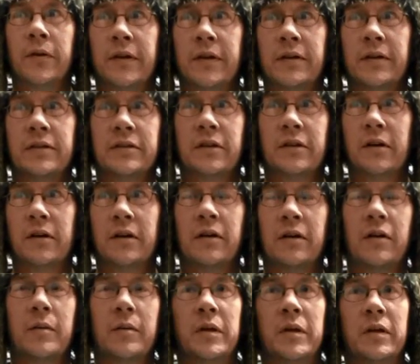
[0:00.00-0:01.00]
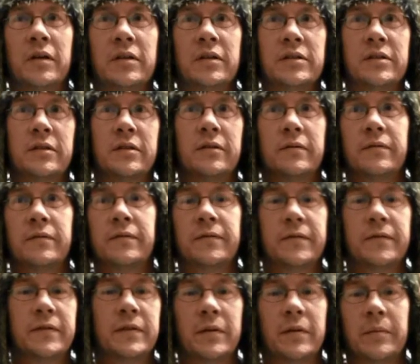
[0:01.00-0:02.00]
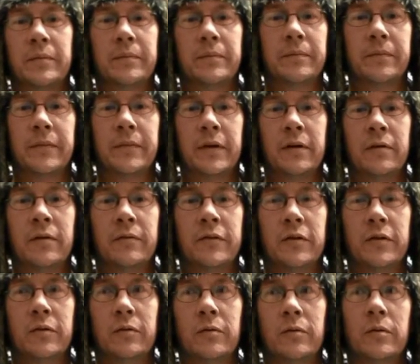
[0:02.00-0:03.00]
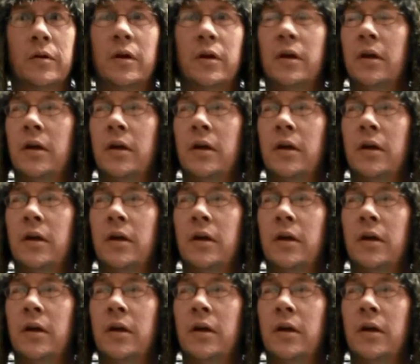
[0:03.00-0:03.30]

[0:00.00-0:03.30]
thing started all because of some interview